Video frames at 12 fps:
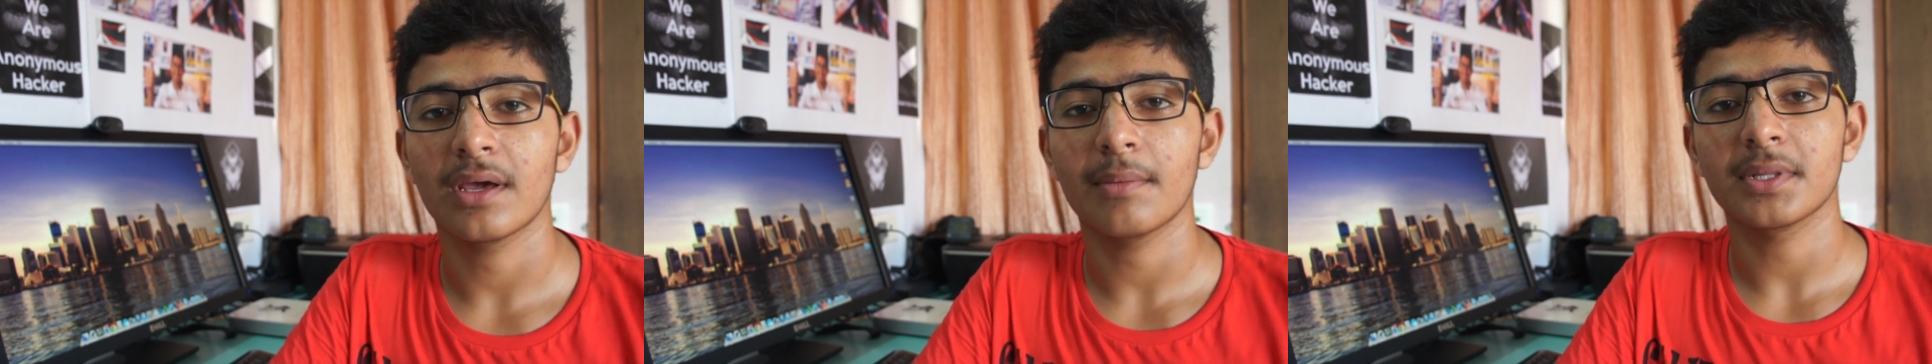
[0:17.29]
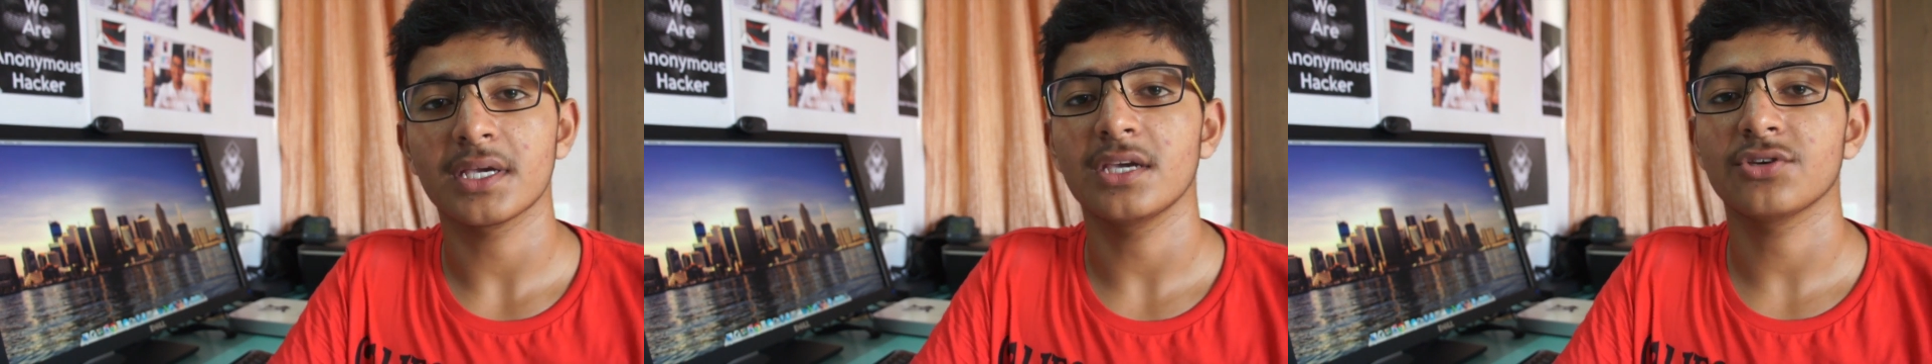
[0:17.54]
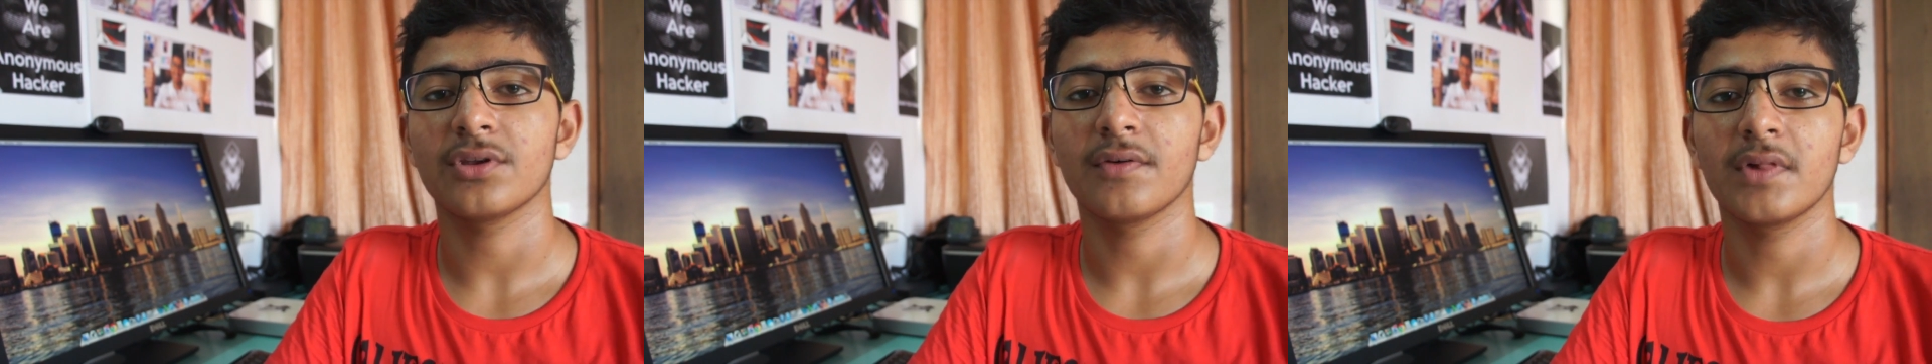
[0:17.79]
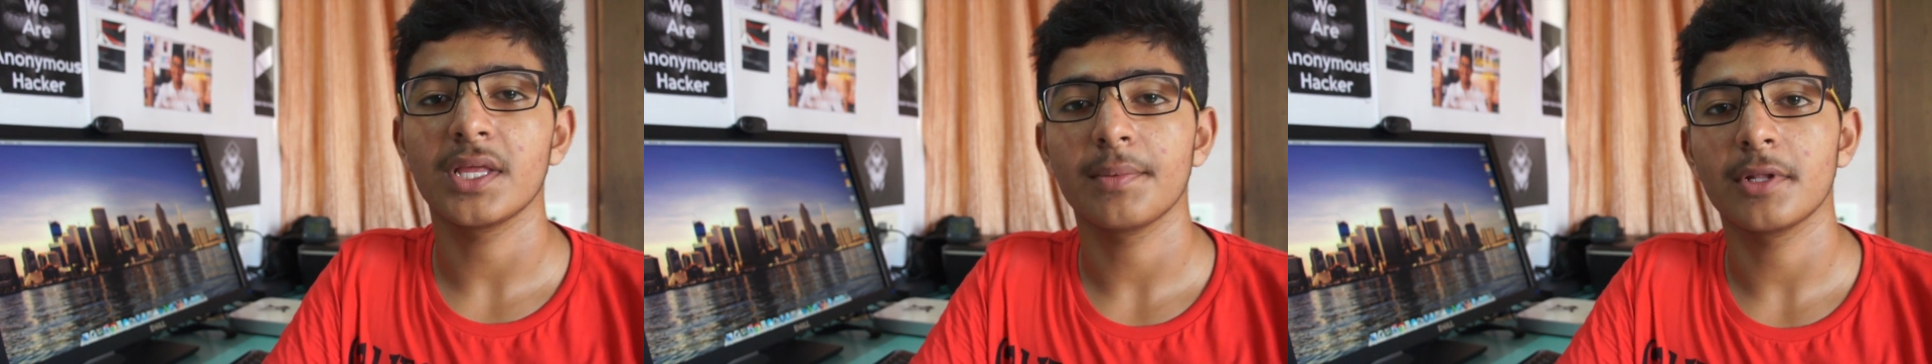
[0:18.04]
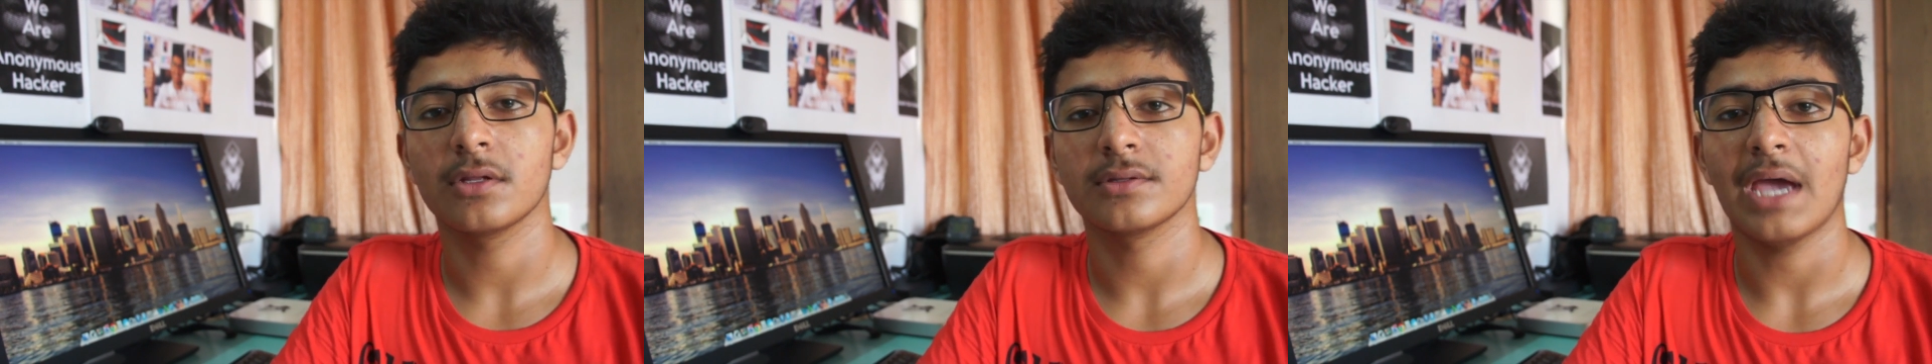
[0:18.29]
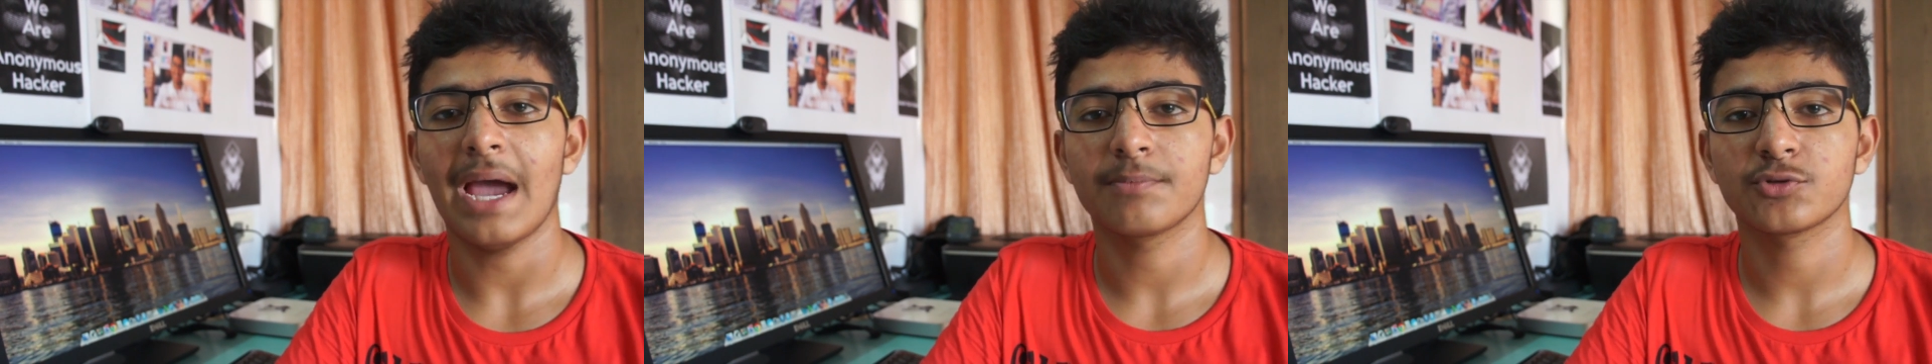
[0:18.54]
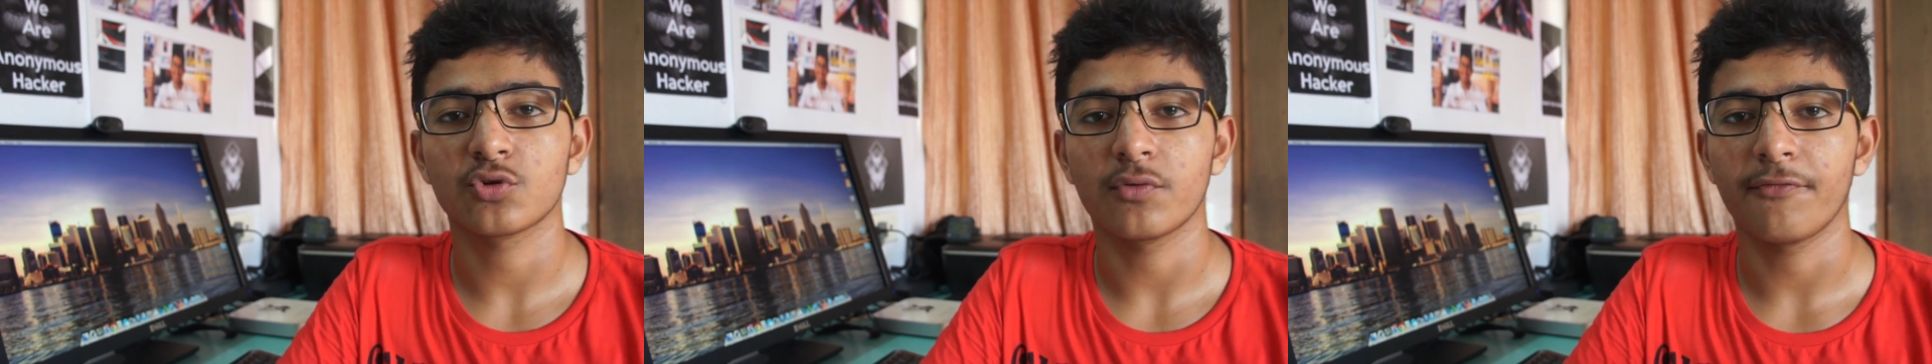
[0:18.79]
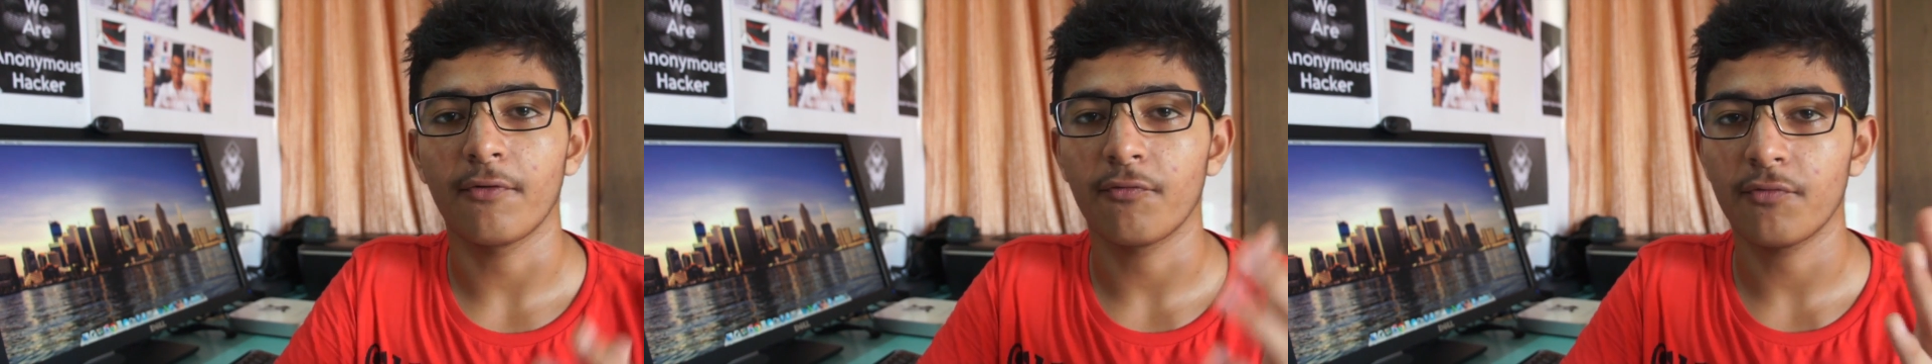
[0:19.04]
application available on the App
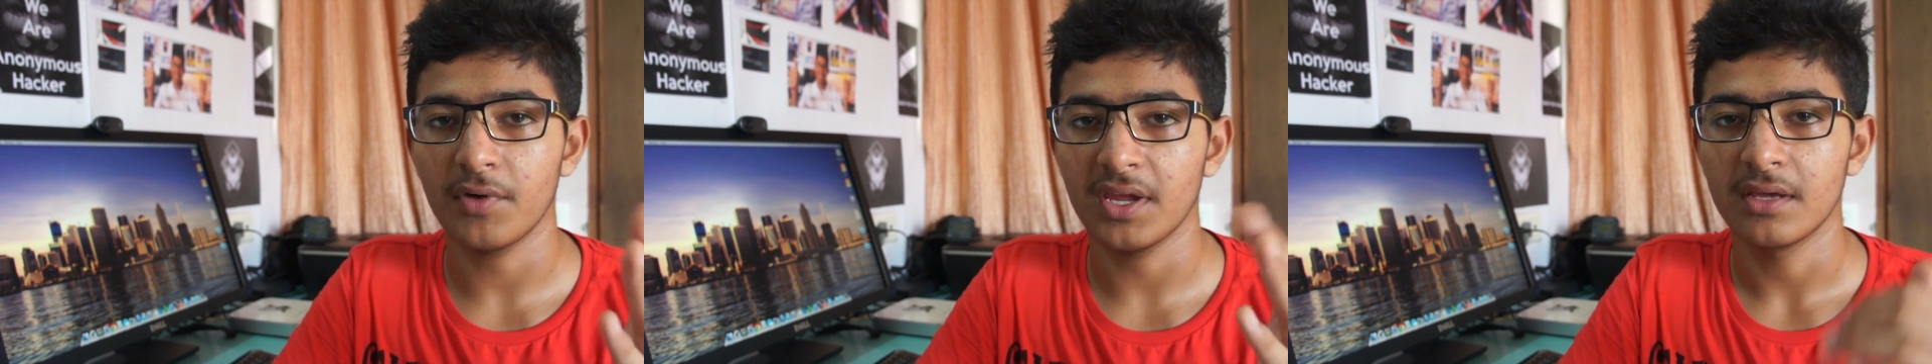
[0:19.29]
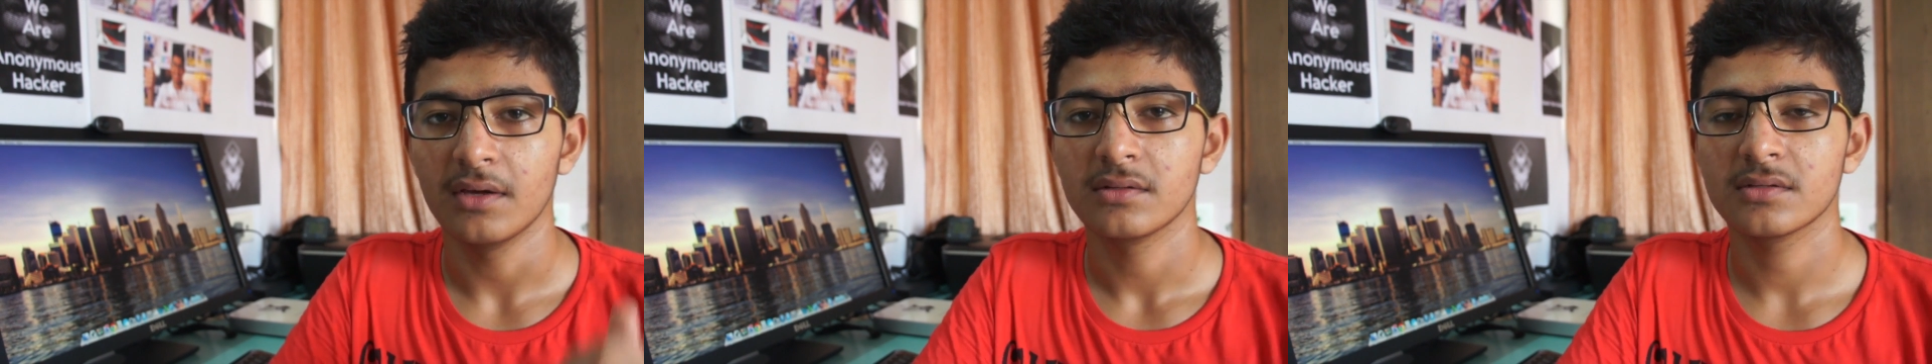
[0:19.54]
Store for free.